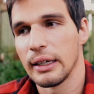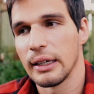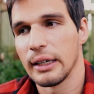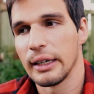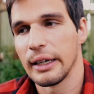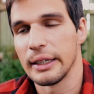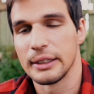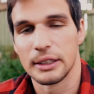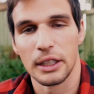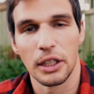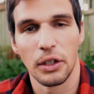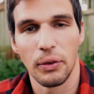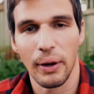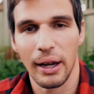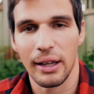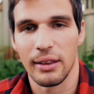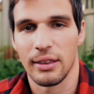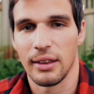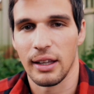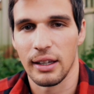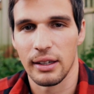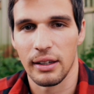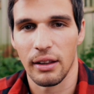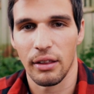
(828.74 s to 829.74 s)
is a great
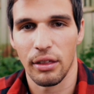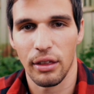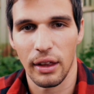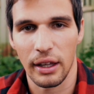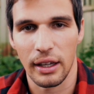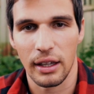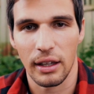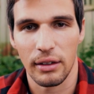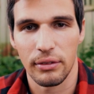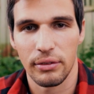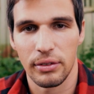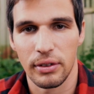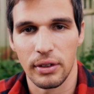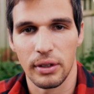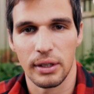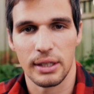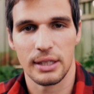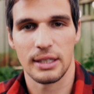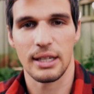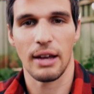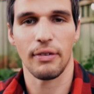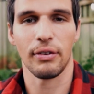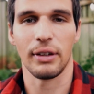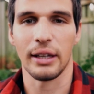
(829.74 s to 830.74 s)
thing to think of.
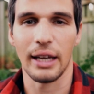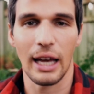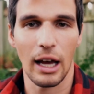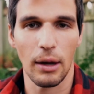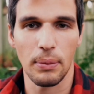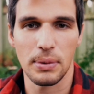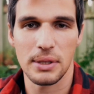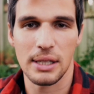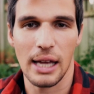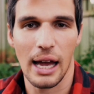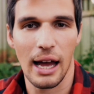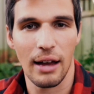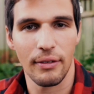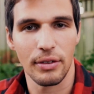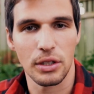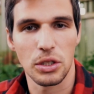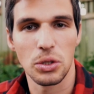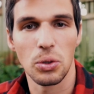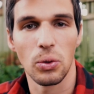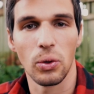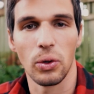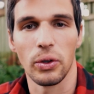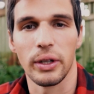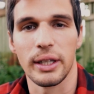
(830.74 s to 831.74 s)
It definitely helps to have a
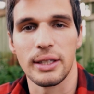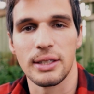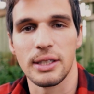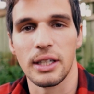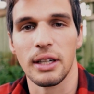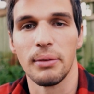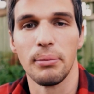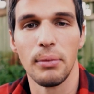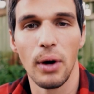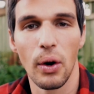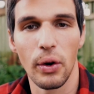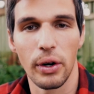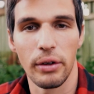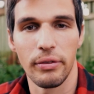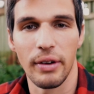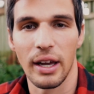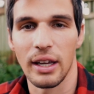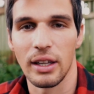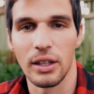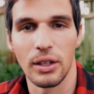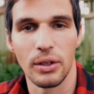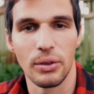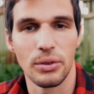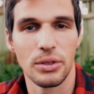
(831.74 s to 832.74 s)
tool that's going to
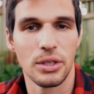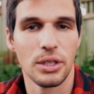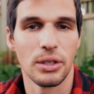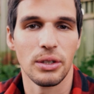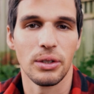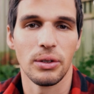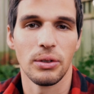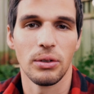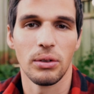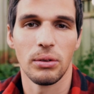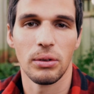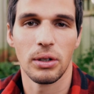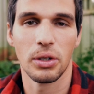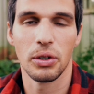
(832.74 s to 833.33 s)
motivate you to